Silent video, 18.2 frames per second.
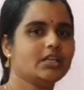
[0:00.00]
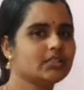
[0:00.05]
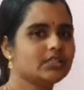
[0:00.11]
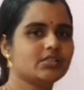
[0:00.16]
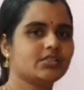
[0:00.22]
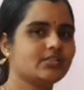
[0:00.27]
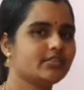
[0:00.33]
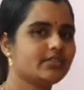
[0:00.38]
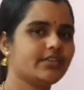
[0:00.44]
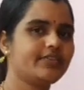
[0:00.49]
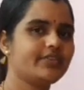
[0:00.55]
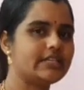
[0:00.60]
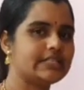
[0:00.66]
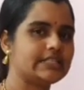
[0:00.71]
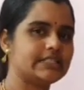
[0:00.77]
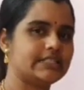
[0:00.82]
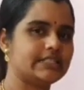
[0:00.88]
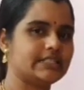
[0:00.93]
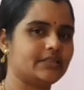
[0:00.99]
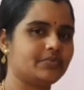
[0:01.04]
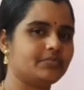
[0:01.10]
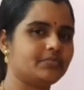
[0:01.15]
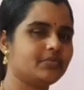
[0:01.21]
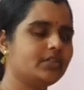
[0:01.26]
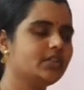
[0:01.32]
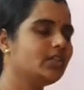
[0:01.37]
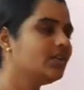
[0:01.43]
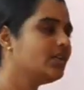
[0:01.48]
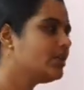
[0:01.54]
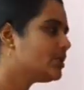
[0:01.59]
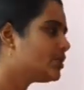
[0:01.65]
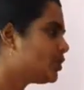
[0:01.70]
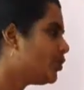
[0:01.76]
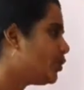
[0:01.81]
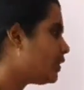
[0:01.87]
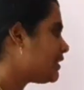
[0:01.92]
This is the first step.
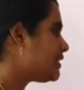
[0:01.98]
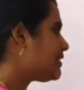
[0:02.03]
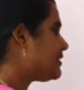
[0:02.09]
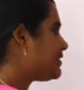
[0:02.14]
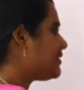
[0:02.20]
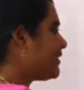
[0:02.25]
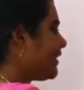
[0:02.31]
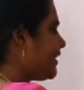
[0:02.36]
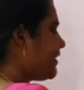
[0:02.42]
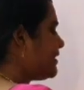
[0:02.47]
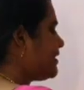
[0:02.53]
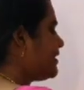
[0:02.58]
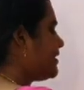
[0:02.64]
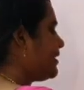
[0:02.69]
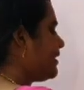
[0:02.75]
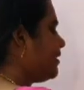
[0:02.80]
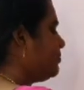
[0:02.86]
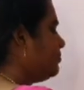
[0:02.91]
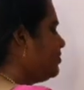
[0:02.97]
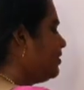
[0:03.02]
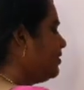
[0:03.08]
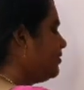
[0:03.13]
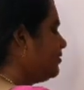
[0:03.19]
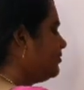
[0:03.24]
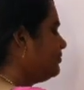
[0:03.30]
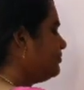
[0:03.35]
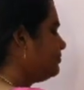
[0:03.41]
So what is the second step?